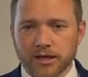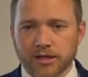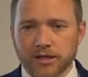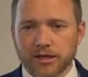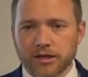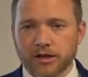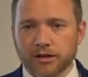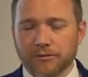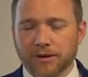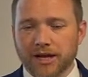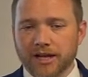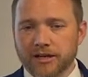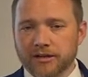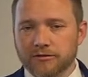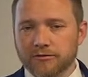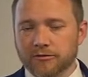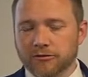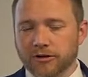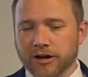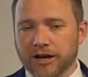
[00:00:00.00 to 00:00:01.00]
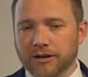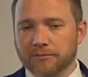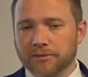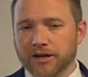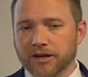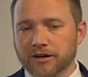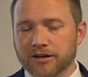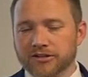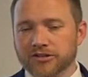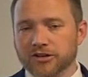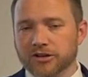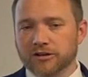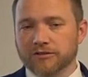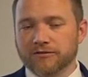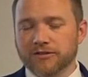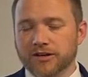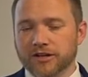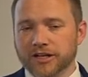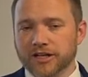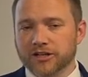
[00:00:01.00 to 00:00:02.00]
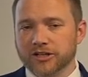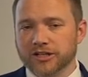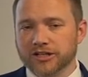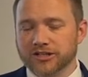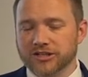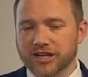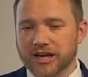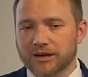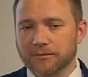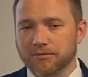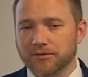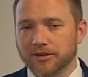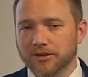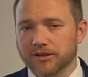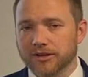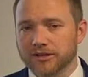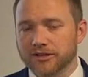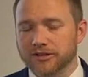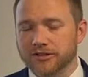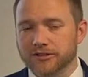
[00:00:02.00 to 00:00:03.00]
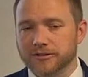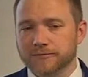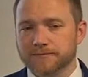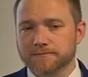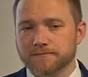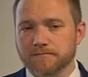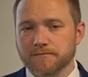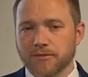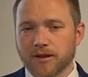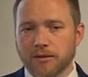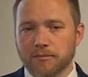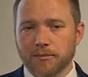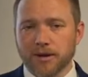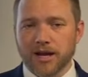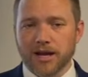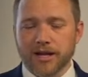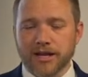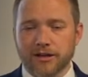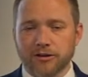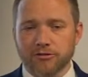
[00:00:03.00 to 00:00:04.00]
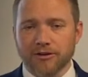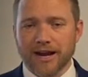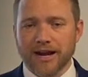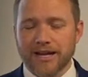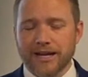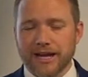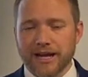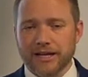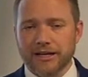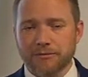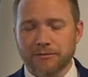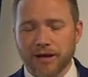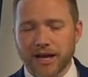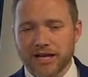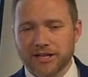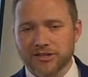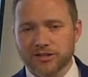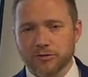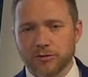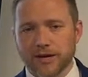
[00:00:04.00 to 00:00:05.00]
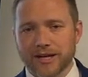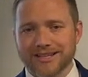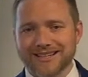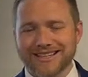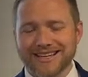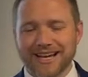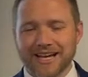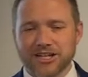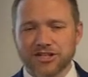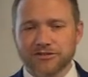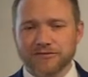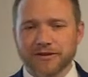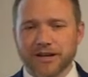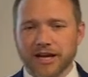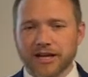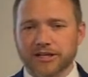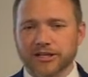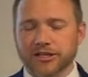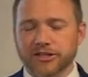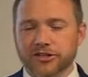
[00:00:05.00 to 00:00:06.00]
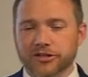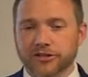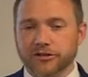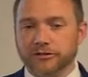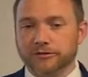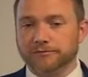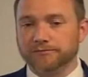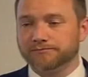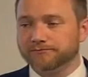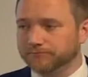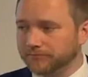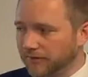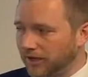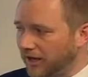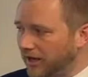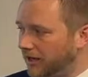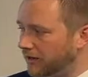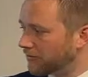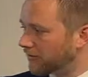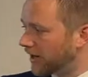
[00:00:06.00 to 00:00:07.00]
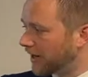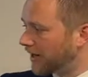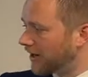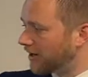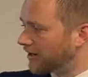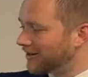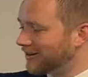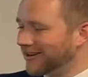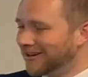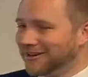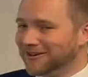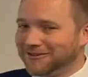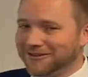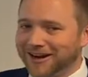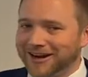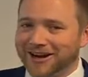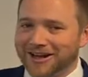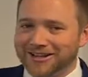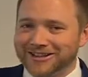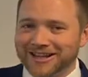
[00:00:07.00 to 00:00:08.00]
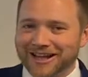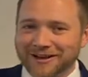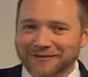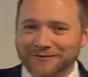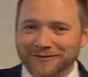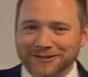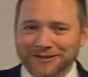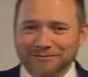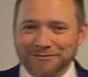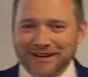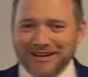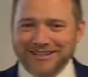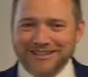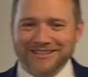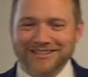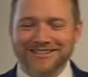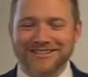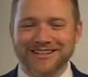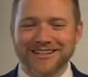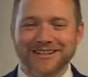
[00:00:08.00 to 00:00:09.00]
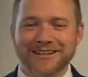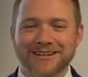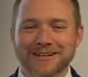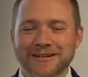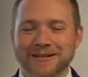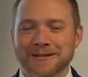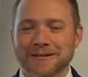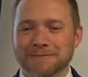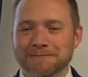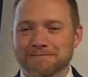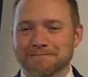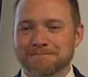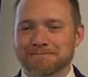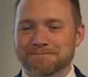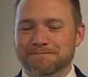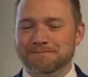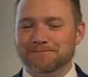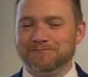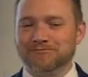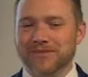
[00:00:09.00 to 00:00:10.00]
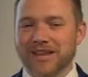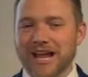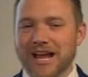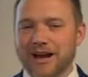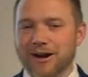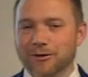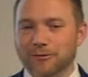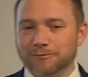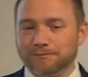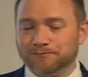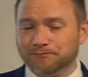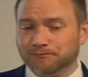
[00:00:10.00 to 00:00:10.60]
You know, my grandparents are a very good example of this. My granddaddy passed away at the age of 92. Okay, right on life expectancy. Now,